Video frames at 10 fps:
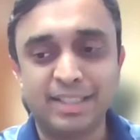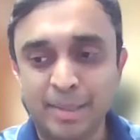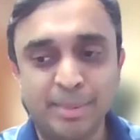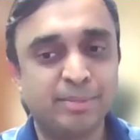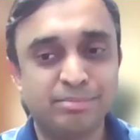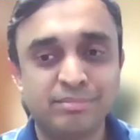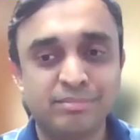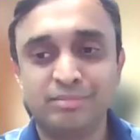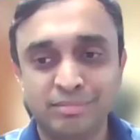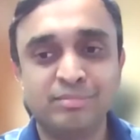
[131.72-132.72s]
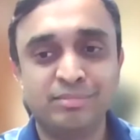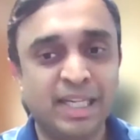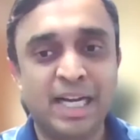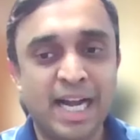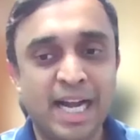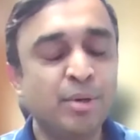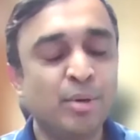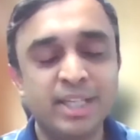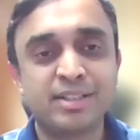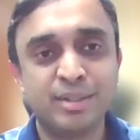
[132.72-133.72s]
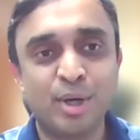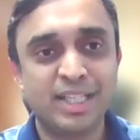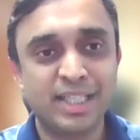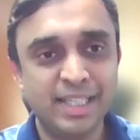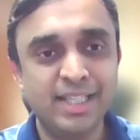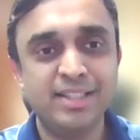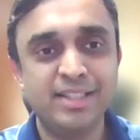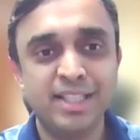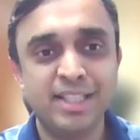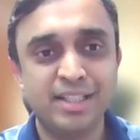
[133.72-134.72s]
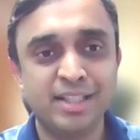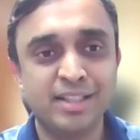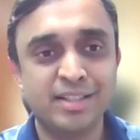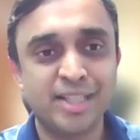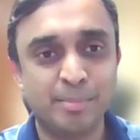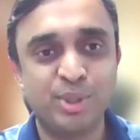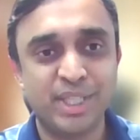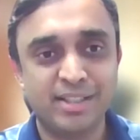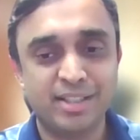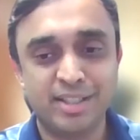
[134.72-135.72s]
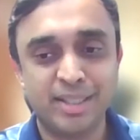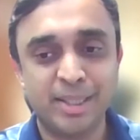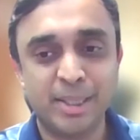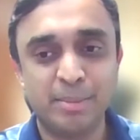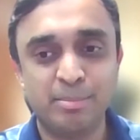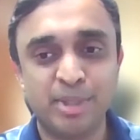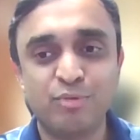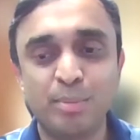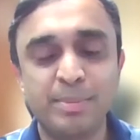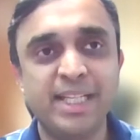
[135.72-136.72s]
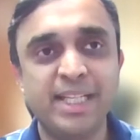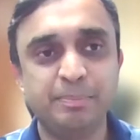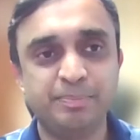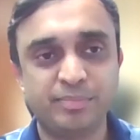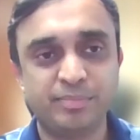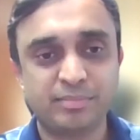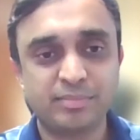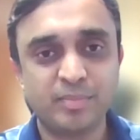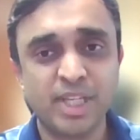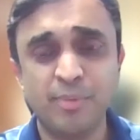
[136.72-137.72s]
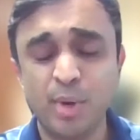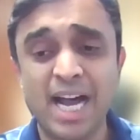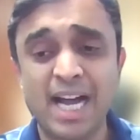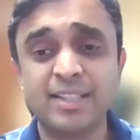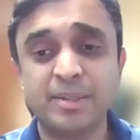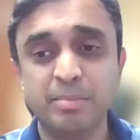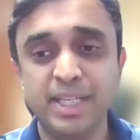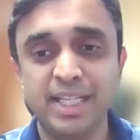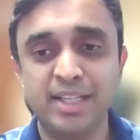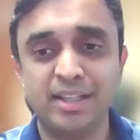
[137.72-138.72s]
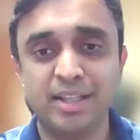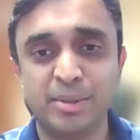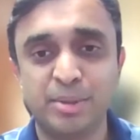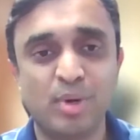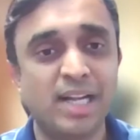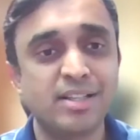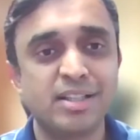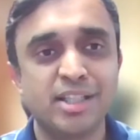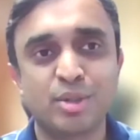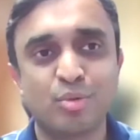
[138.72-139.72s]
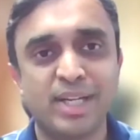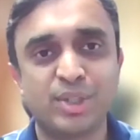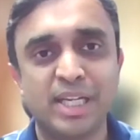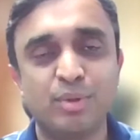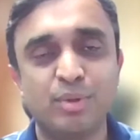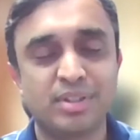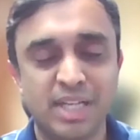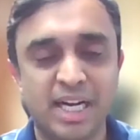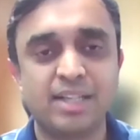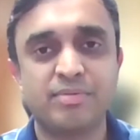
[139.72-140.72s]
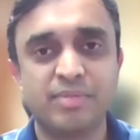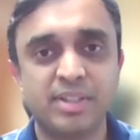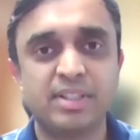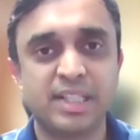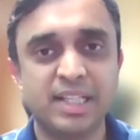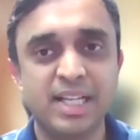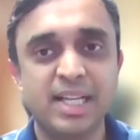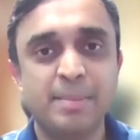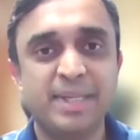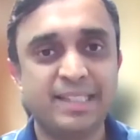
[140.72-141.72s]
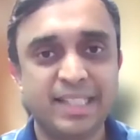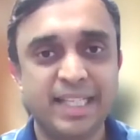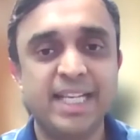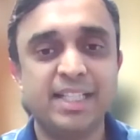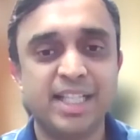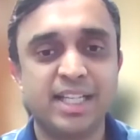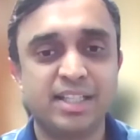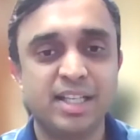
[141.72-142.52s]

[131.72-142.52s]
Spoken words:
I mean, I know it's not an easy subject, but for me, if you ask me to answer this question, I would start first by saying that